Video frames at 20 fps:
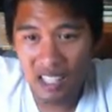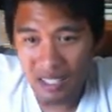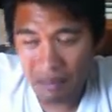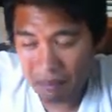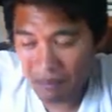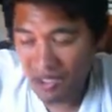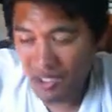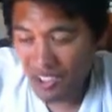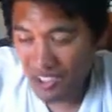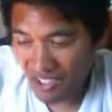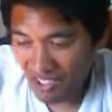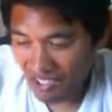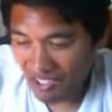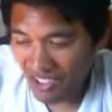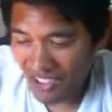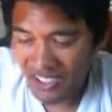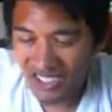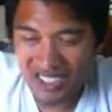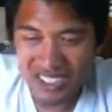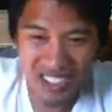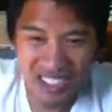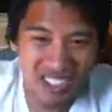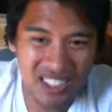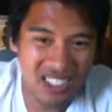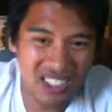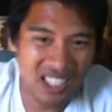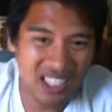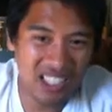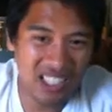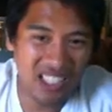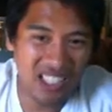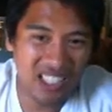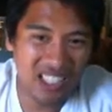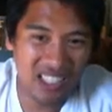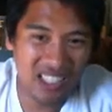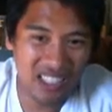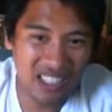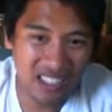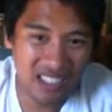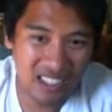I'm curious to
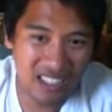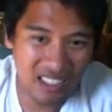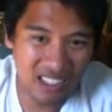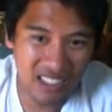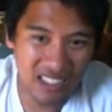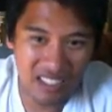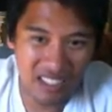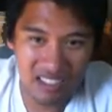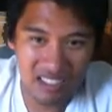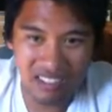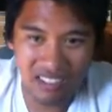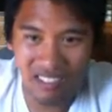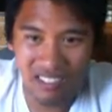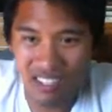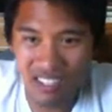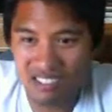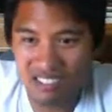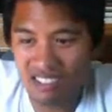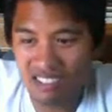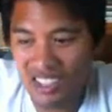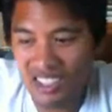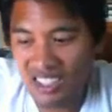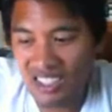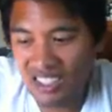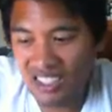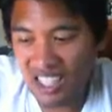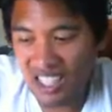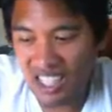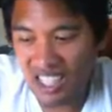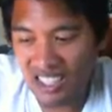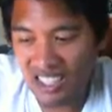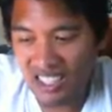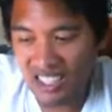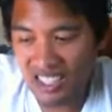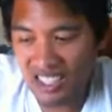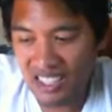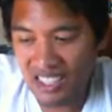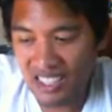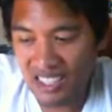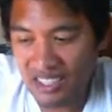see uh, with, with
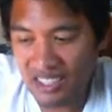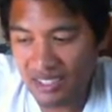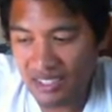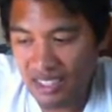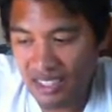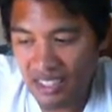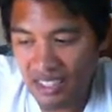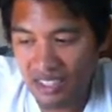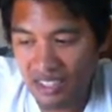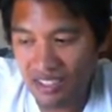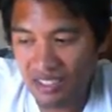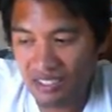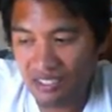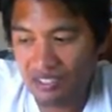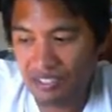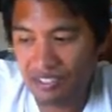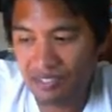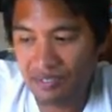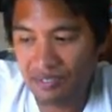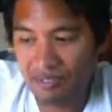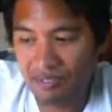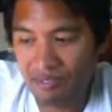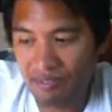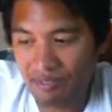Elliott if